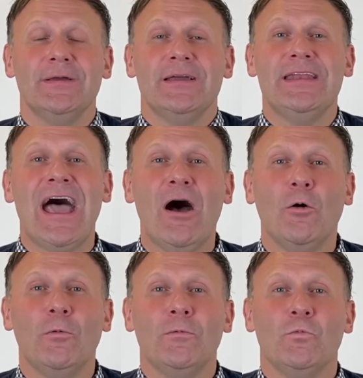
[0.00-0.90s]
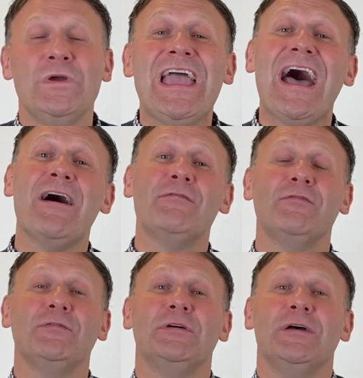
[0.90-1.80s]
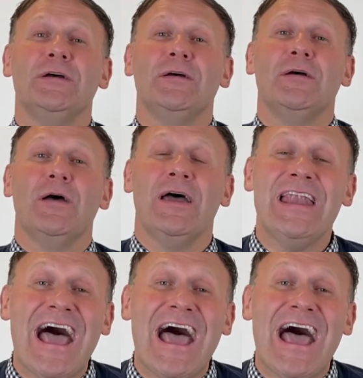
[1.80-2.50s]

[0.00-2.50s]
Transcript: Now, we have an